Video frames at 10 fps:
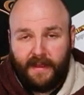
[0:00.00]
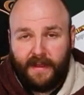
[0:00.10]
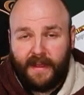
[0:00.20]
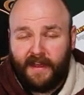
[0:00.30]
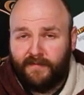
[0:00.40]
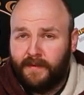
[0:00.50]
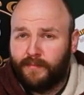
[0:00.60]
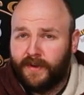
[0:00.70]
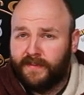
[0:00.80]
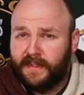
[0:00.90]
I have been
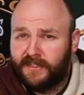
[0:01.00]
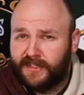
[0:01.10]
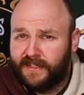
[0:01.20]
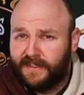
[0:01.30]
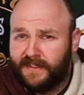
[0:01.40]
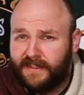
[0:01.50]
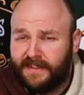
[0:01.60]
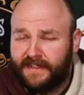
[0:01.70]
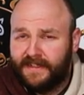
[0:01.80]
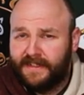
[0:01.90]
privileged
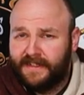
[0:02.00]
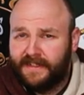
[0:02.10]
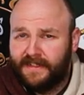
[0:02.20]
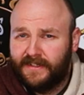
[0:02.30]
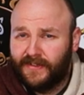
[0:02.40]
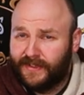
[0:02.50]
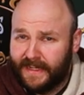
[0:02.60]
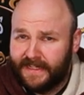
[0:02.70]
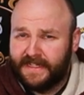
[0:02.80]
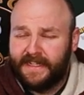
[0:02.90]
to
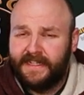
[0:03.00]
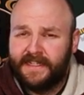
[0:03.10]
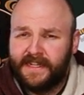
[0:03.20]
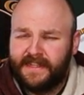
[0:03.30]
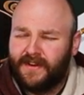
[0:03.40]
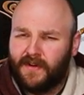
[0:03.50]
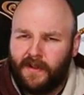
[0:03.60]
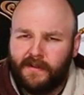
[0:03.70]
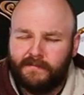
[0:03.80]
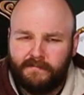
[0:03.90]
taste these. They're
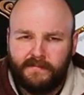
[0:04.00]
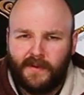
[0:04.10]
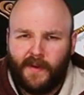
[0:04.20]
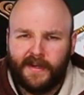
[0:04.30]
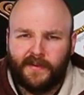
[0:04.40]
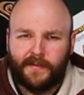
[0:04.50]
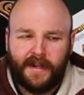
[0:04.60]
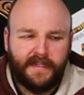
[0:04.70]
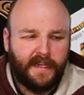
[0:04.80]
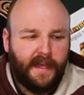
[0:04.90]
all quite all
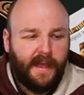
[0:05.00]
right.